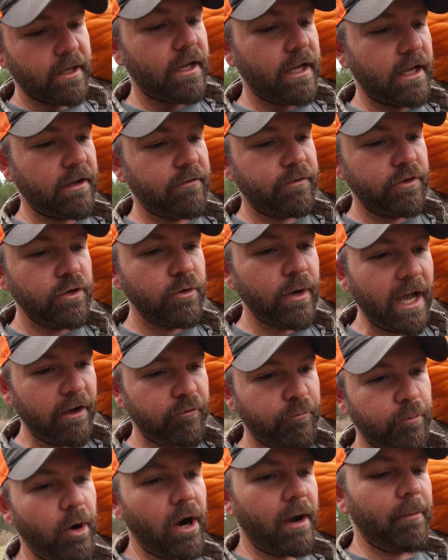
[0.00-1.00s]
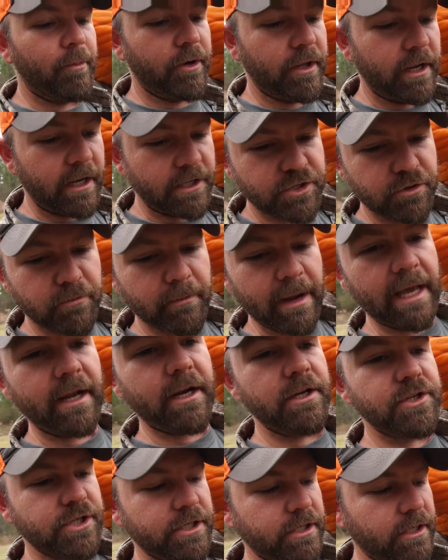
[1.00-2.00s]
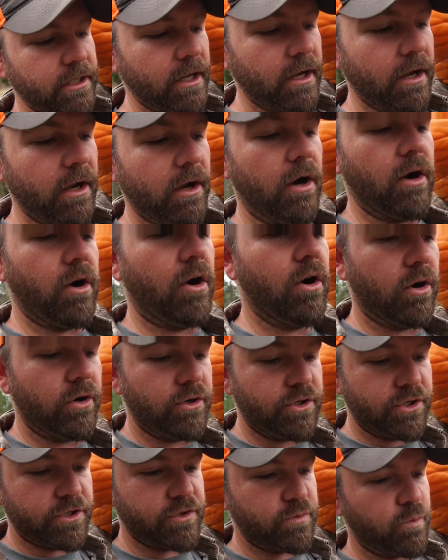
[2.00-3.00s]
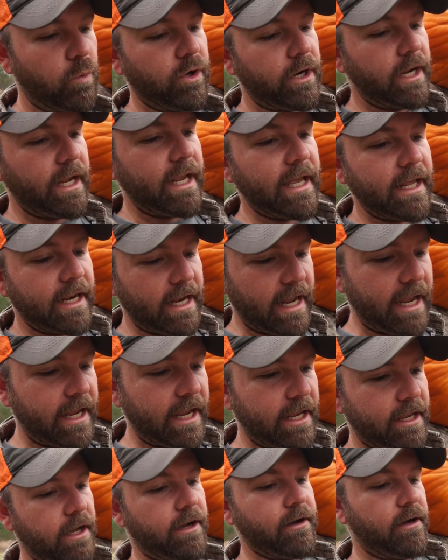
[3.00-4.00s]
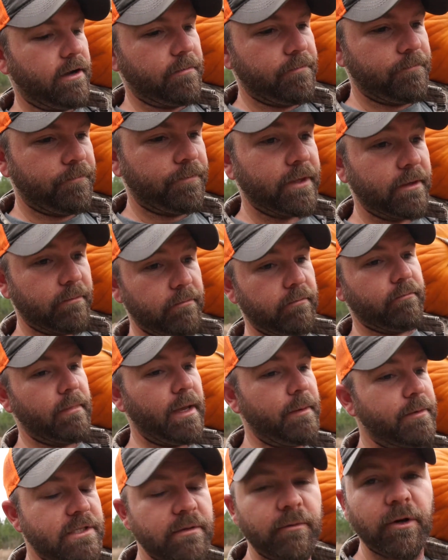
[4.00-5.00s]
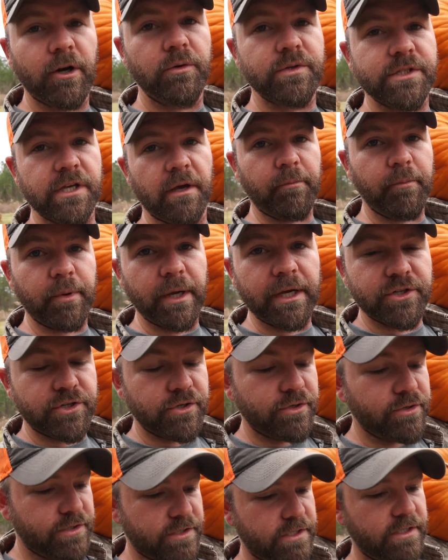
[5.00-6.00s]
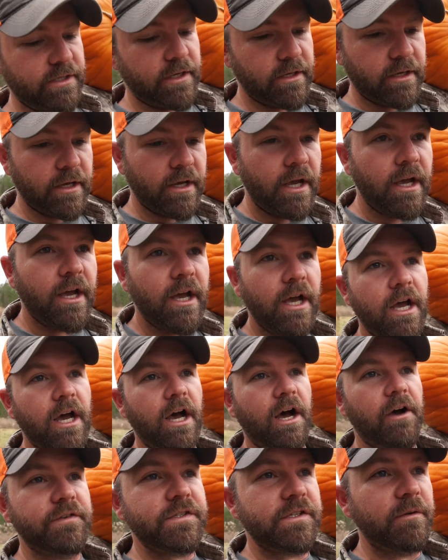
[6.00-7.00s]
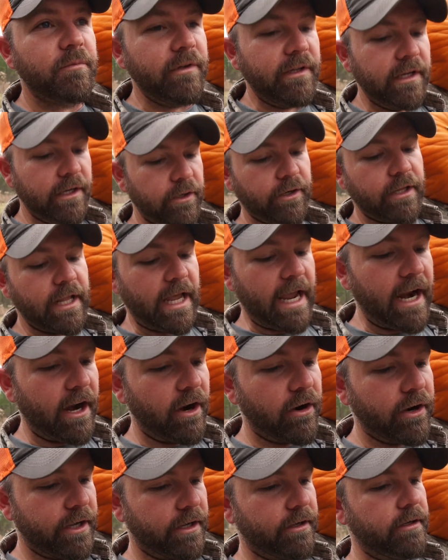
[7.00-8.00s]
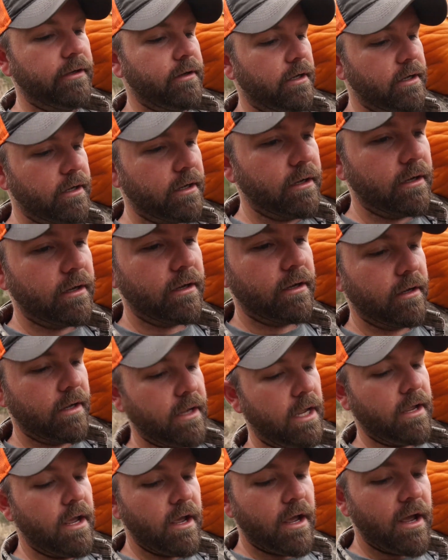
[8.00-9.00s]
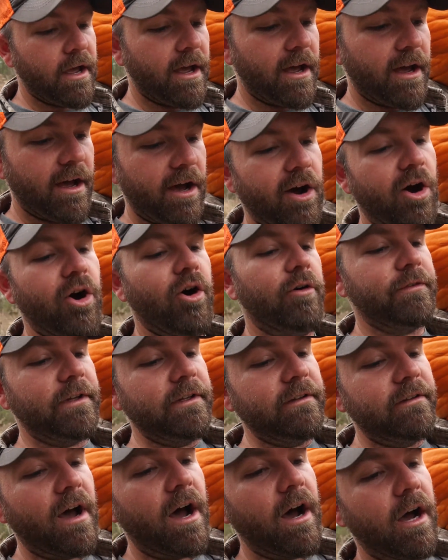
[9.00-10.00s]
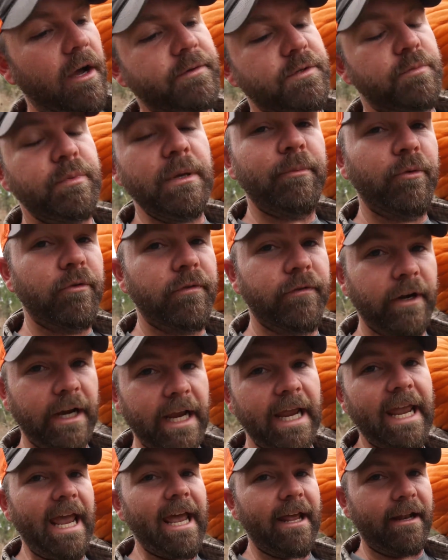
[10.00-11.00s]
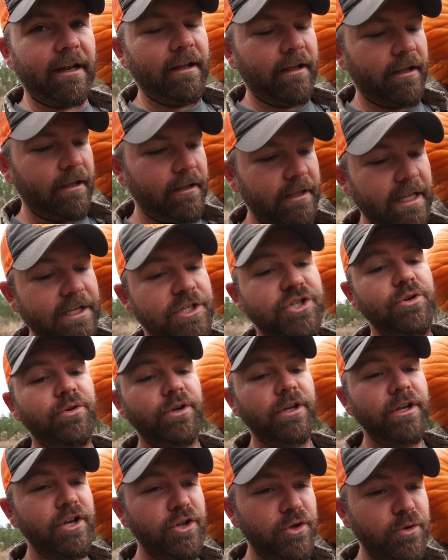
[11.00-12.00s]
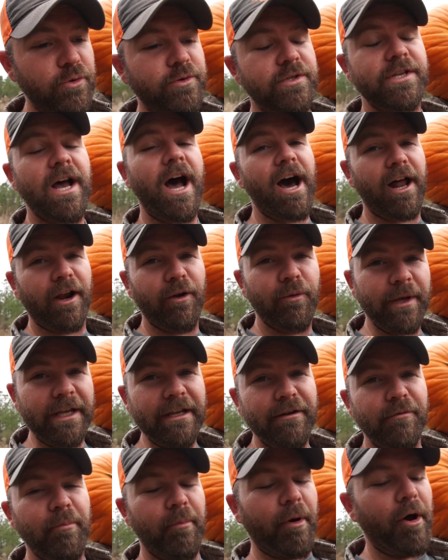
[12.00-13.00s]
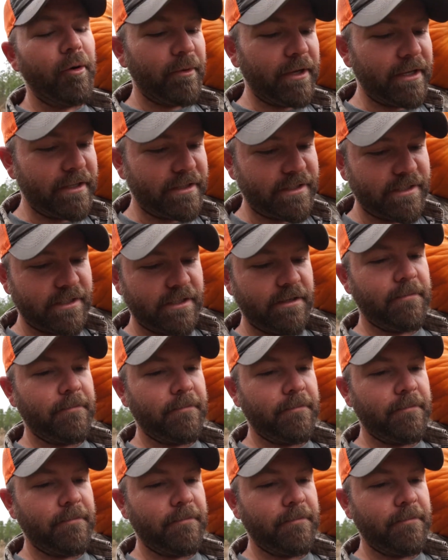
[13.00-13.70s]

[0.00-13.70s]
If you have property that you're managing or just want to get a maybe some close-up pictures of some deer in the area, oftentimes people forget that you can use Halloween pumpkins.